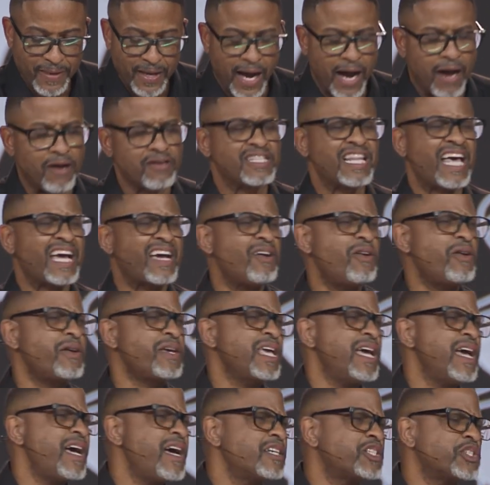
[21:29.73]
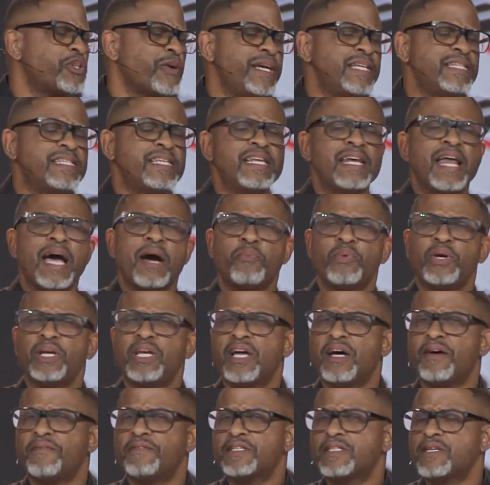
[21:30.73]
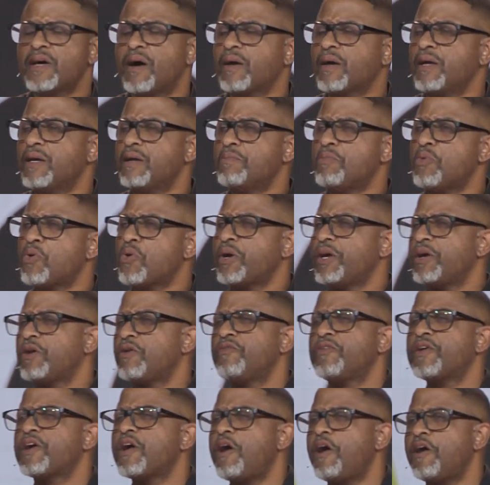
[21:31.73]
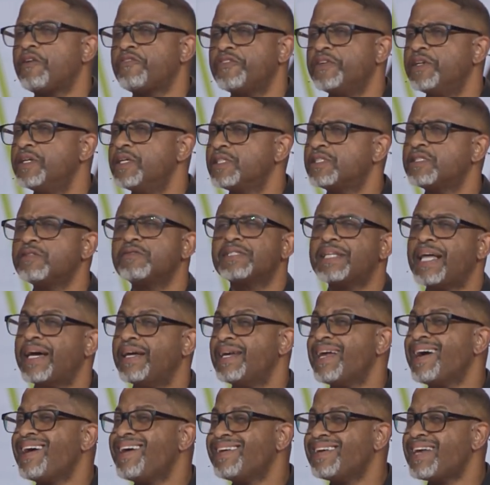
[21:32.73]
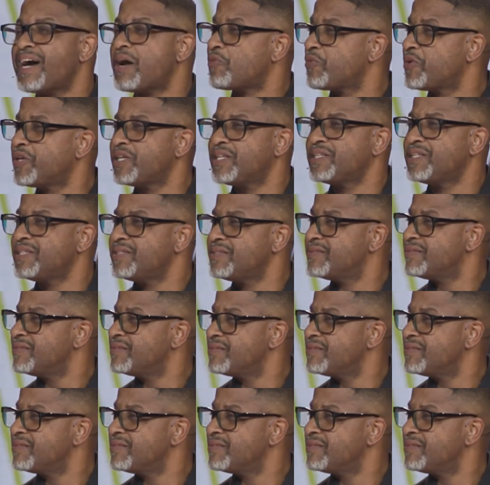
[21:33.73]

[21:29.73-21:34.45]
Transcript: I was like, oh yeah, Tracy and I, we love to talk in the morning over coffee. And she was like, nah, not really.